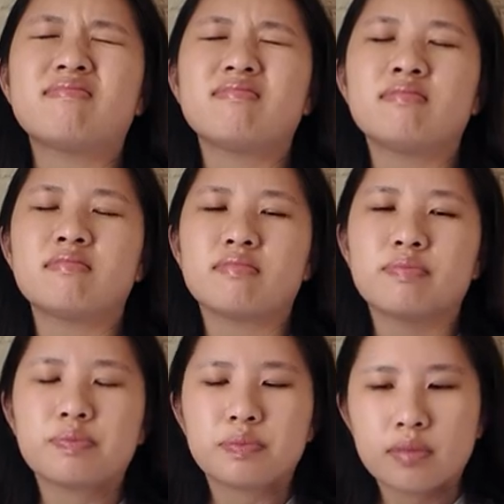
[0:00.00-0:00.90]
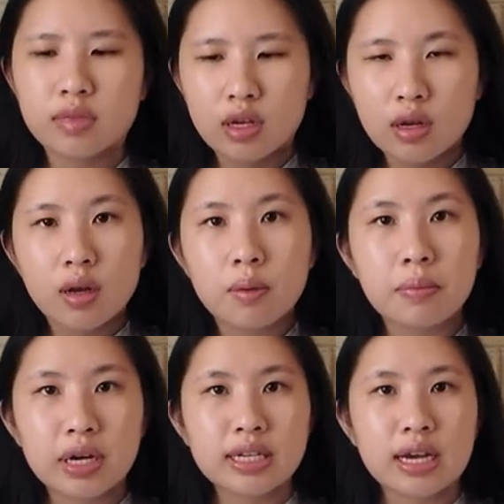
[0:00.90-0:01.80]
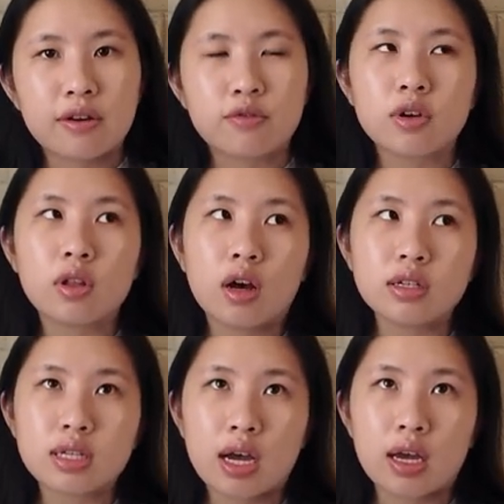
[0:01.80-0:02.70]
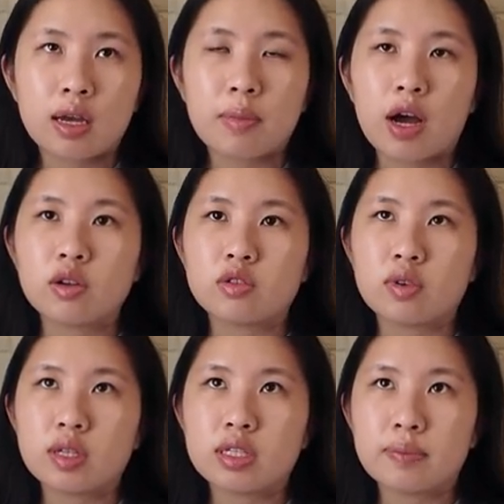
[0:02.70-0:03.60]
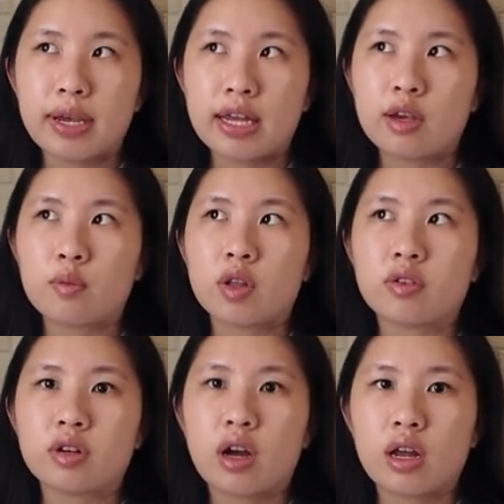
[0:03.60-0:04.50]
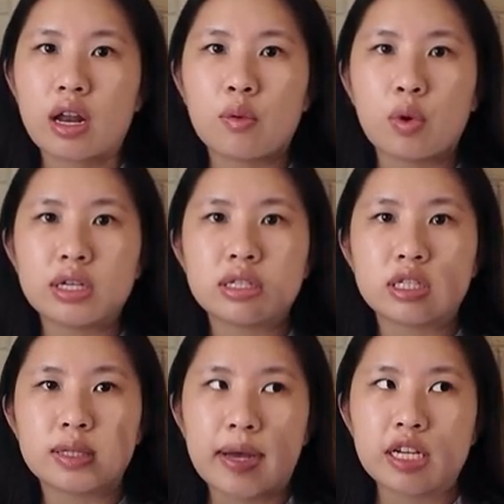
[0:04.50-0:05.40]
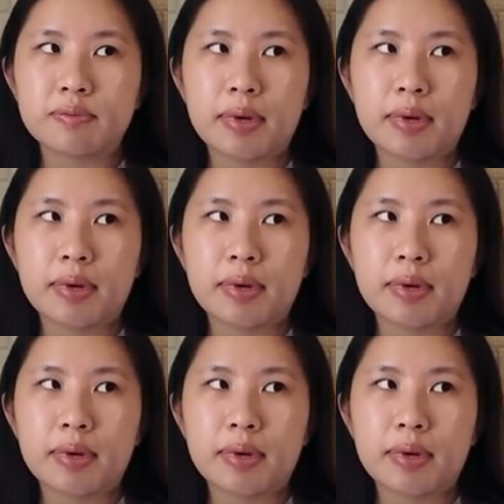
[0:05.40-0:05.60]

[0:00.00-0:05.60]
Mm. But yeah, for a long time, I was really debating whether or not I wanted to smash my